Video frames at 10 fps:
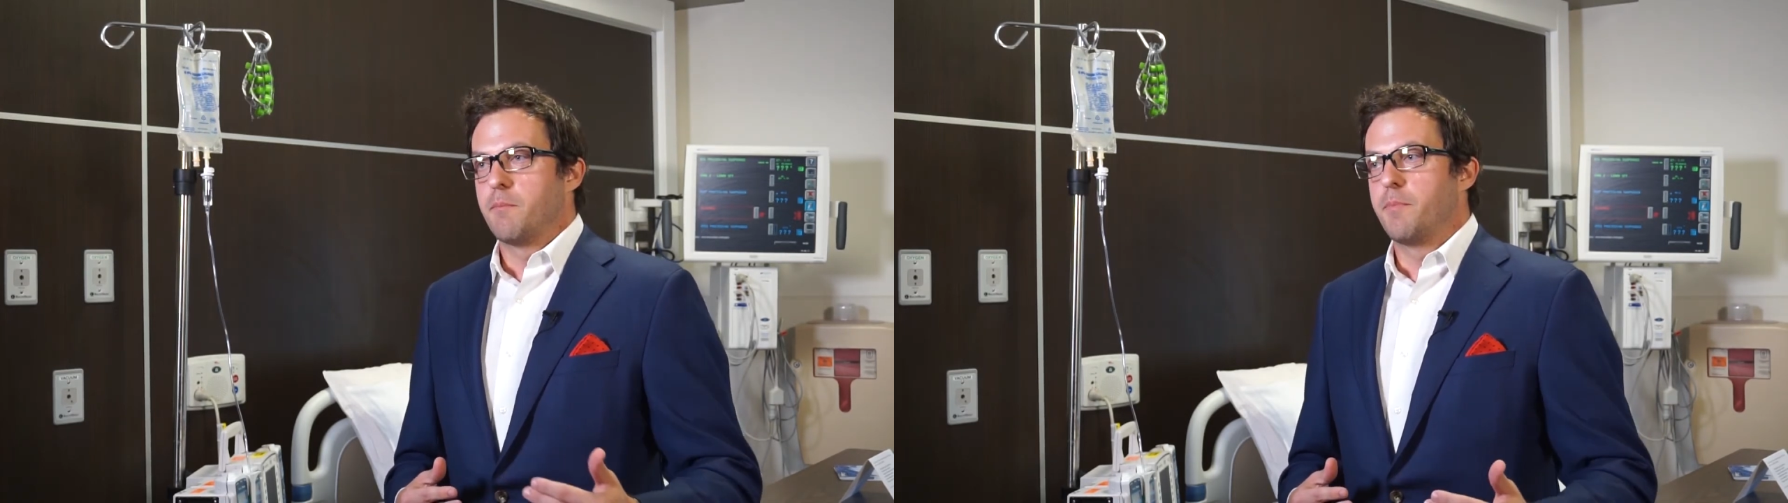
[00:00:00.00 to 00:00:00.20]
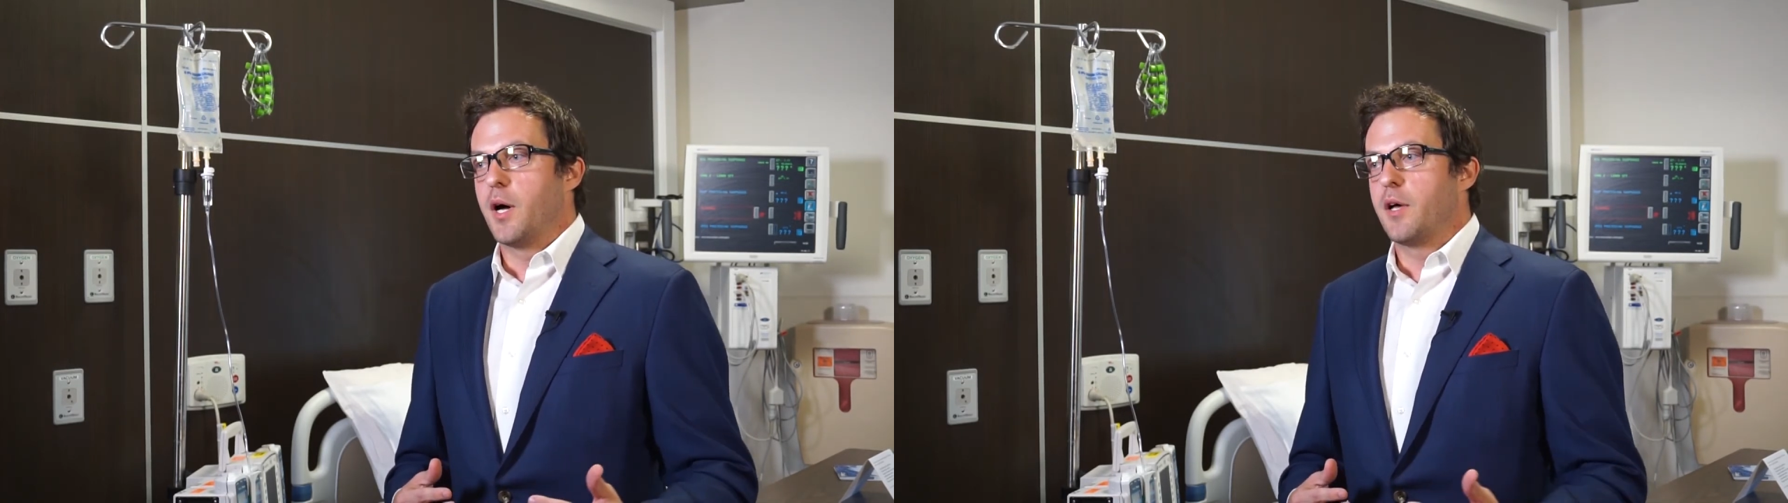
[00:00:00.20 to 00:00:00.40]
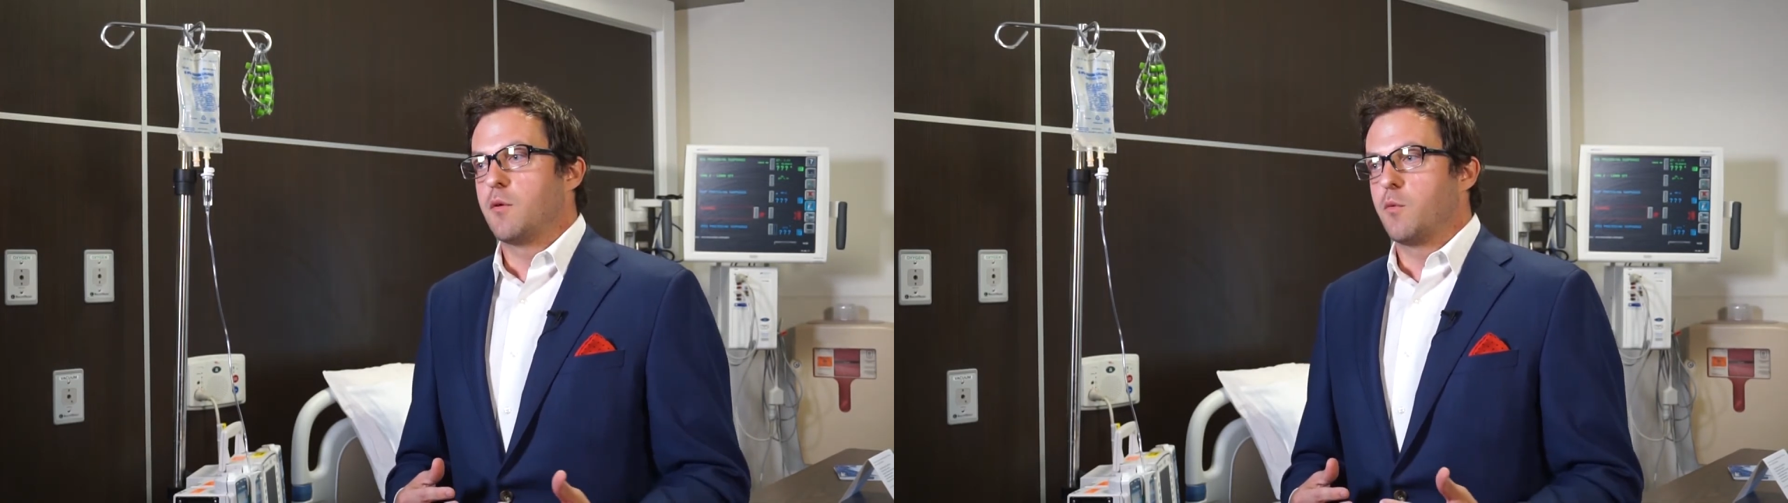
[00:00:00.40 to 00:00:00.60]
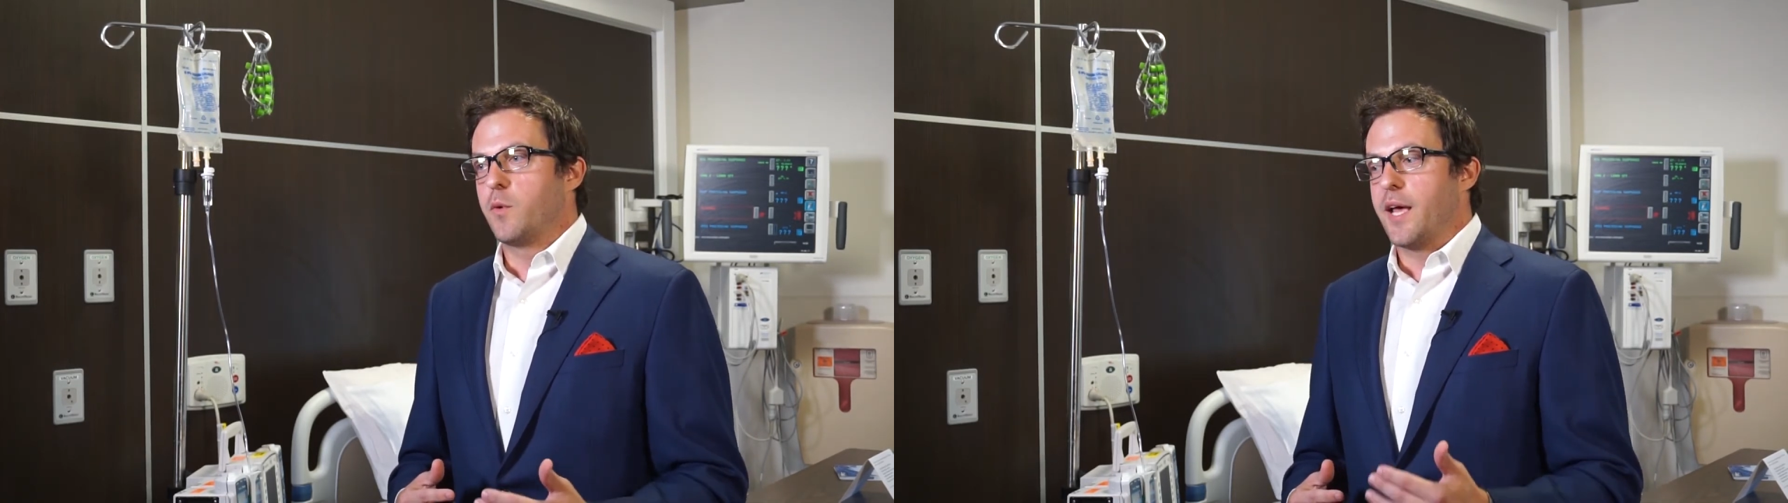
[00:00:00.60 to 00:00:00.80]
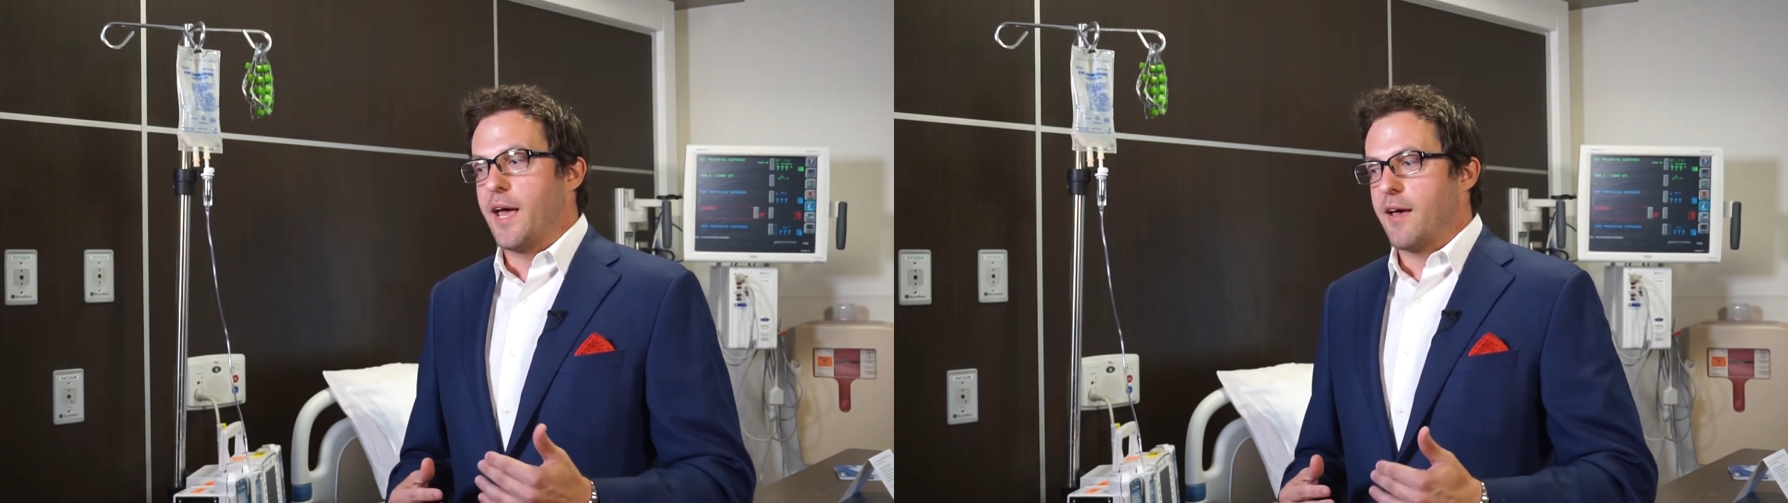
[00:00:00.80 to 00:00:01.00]
but
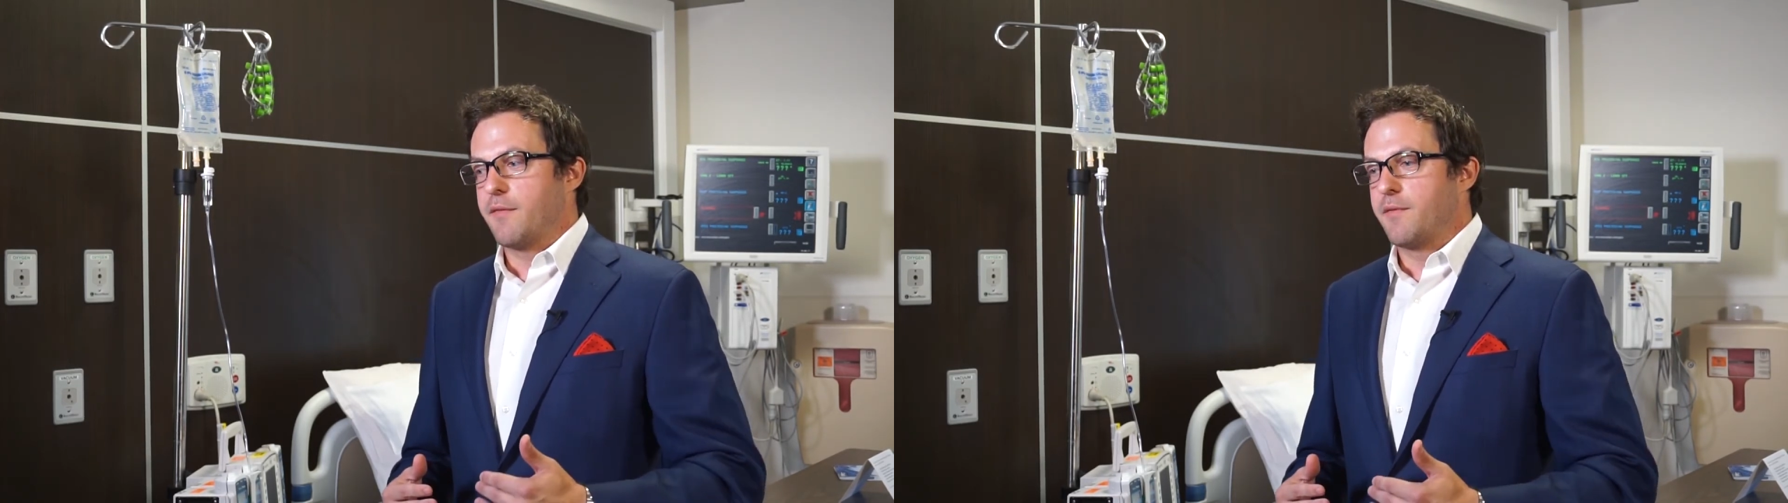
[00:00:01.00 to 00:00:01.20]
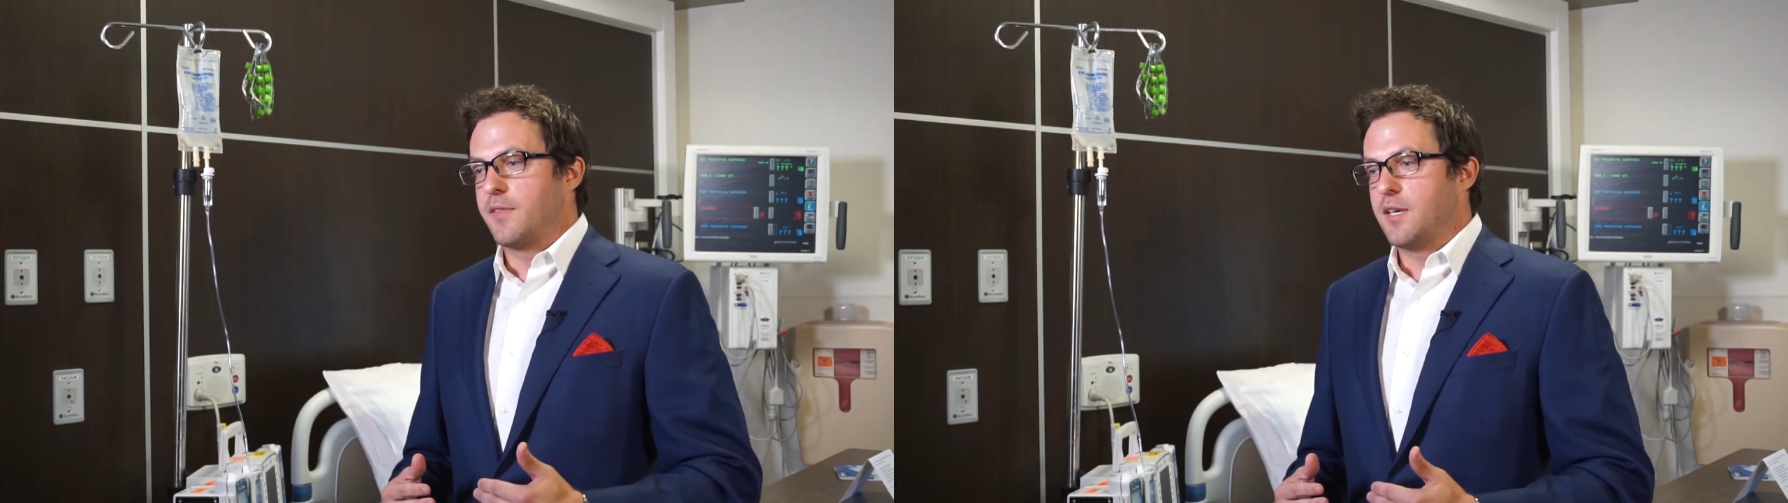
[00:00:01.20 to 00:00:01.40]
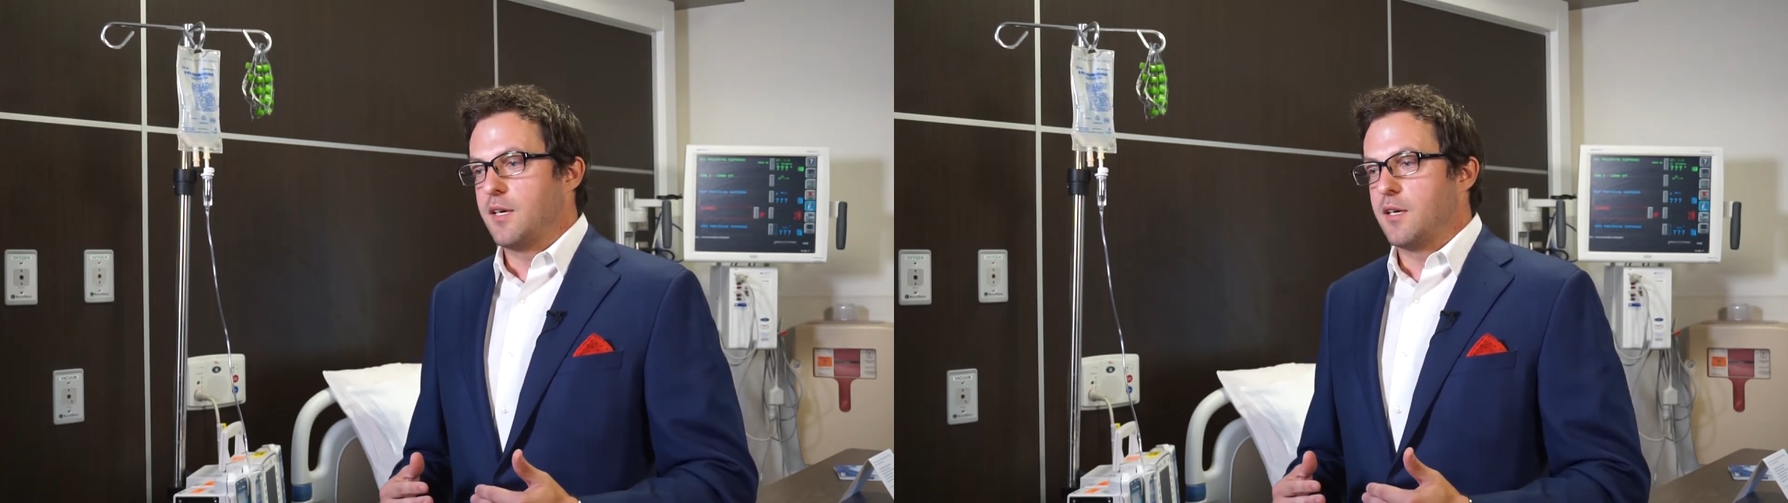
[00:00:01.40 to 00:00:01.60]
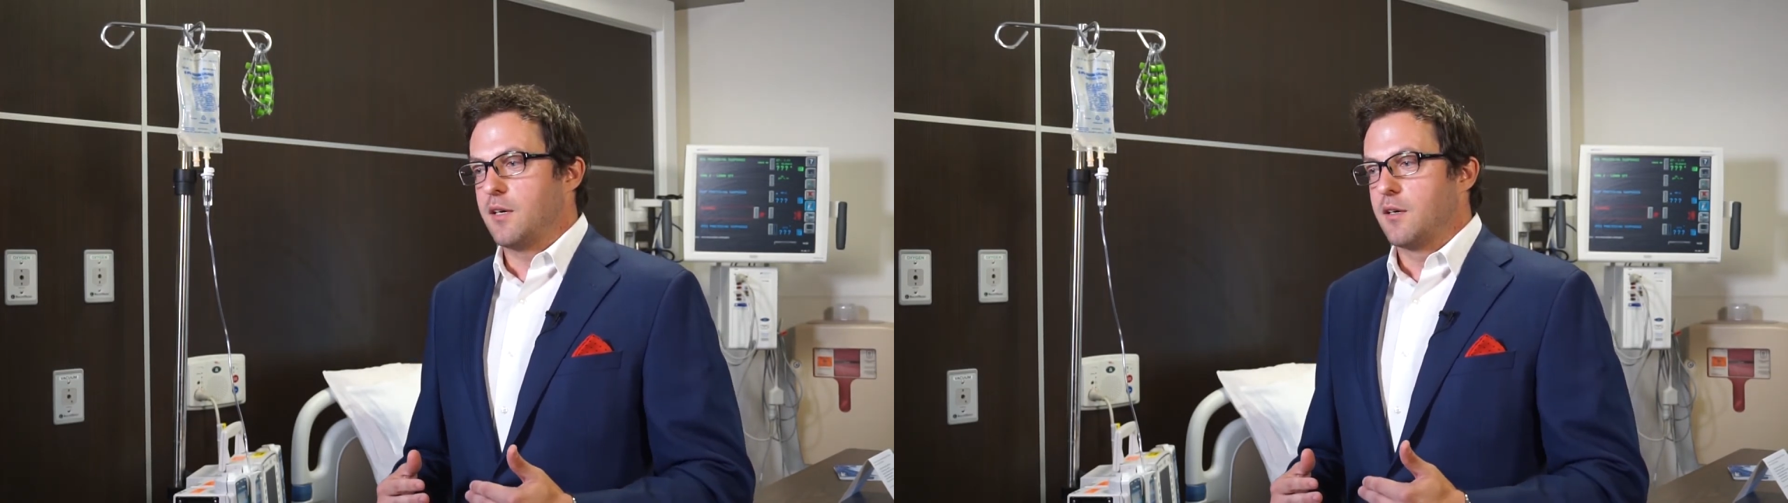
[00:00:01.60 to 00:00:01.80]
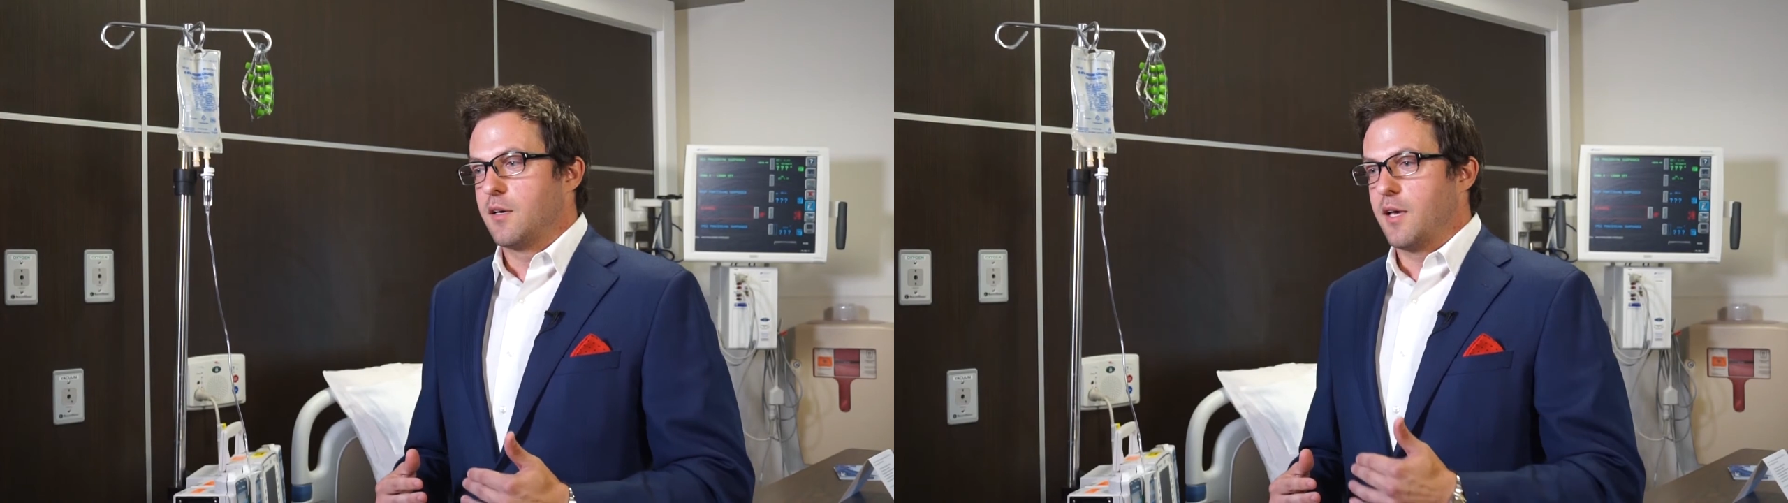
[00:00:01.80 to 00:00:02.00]
we have the